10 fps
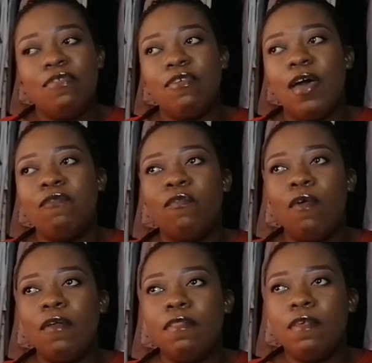So I've
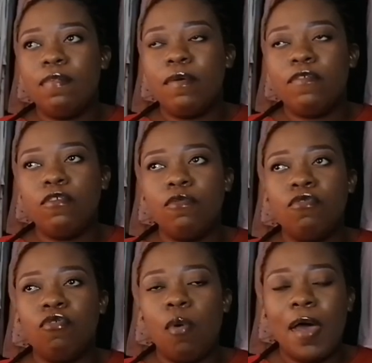worn this
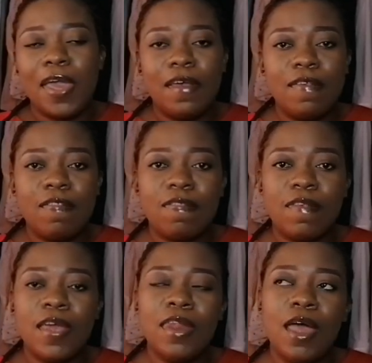perfume twice,
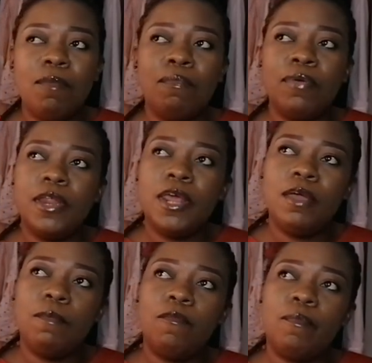and I'm
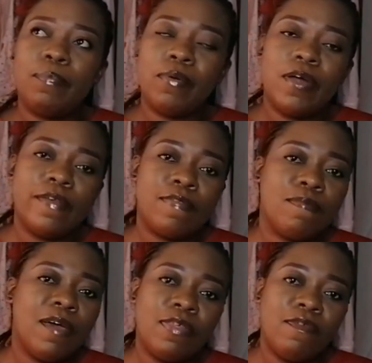pretty
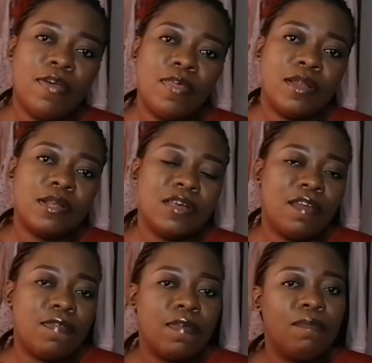impressed by the fact that
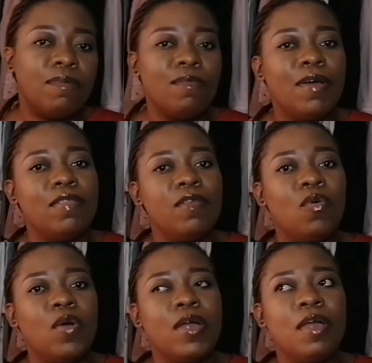Justin Bieber
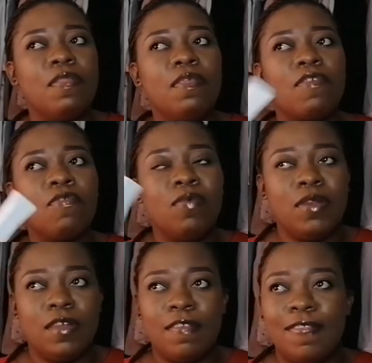didn't go and get the
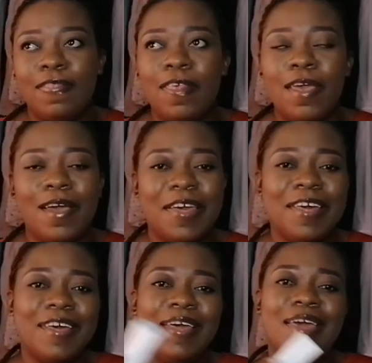sweetest
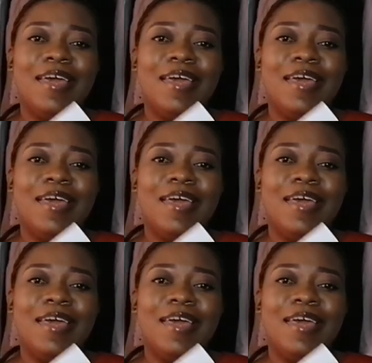thing